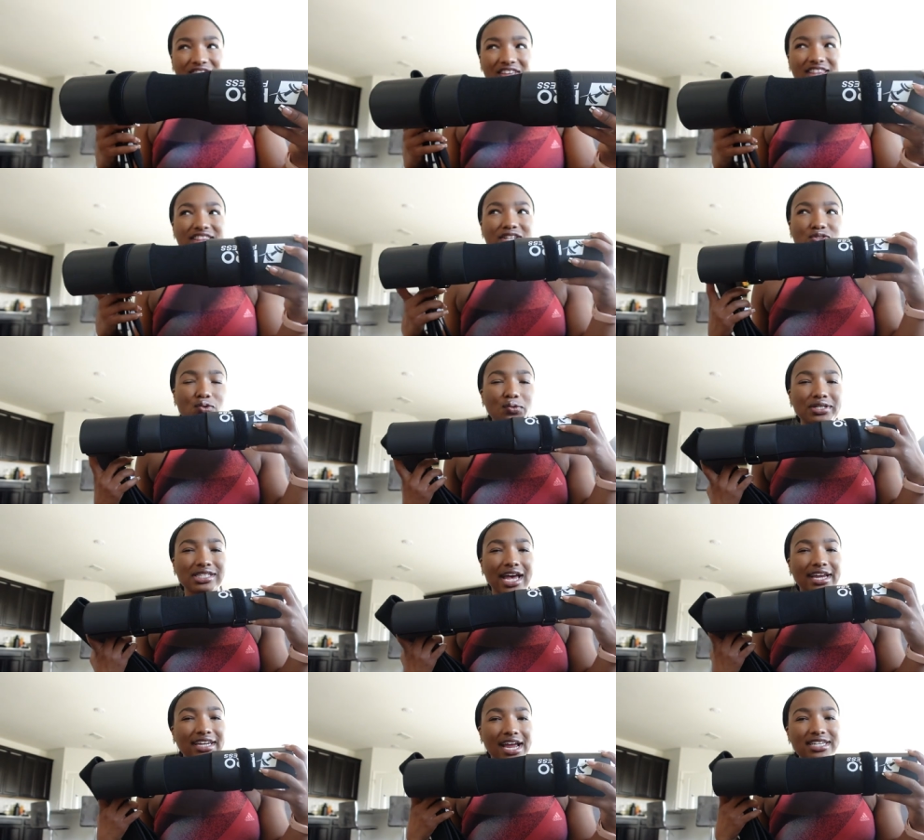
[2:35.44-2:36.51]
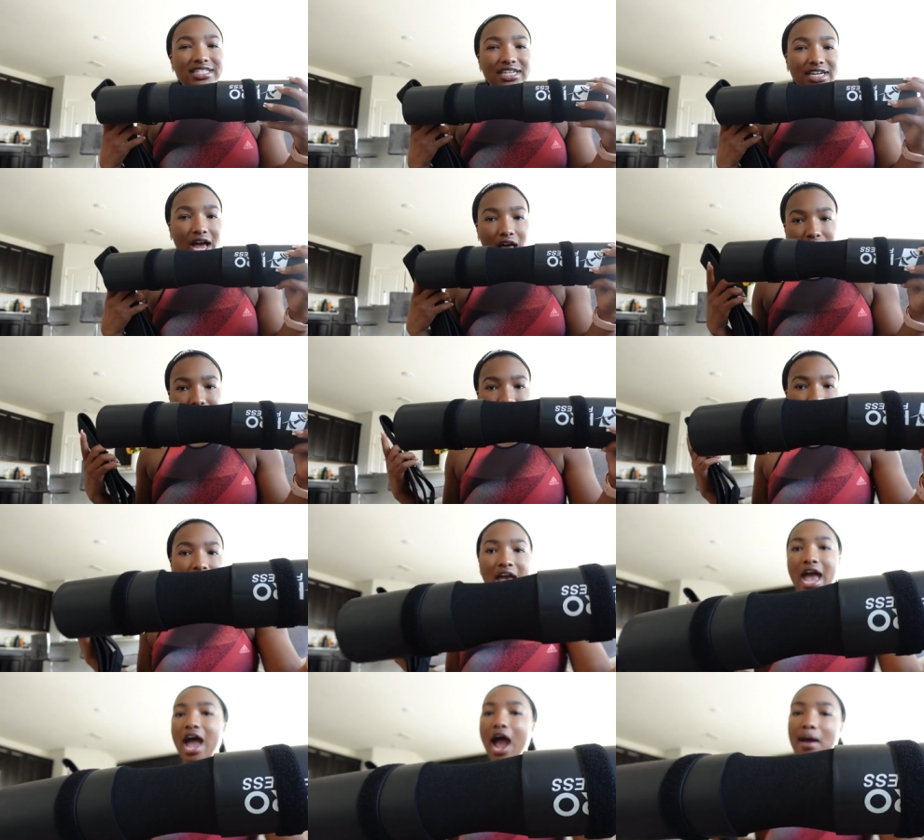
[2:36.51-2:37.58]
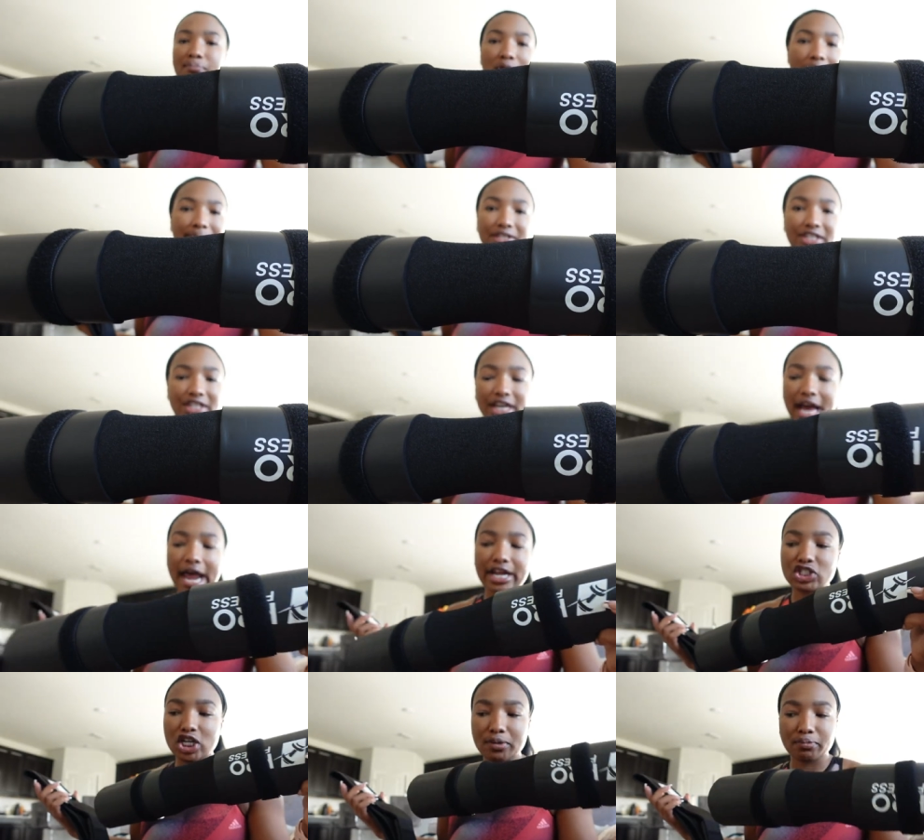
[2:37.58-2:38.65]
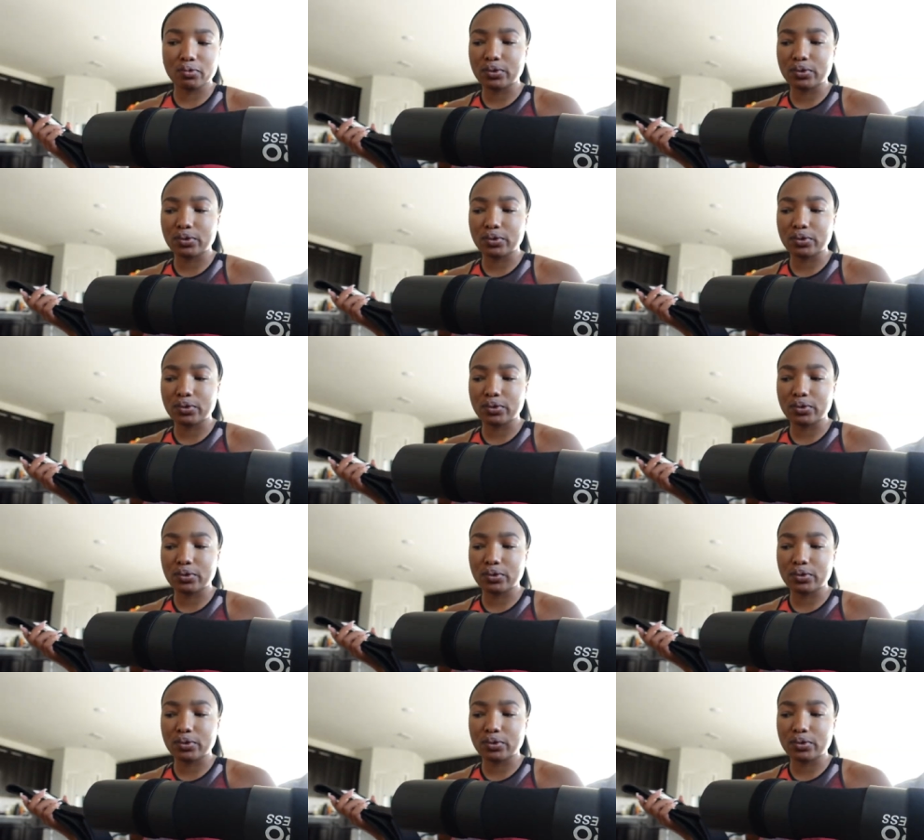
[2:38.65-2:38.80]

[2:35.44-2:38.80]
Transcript: think this one was like nineteen dollars. I probably could have got a cheaper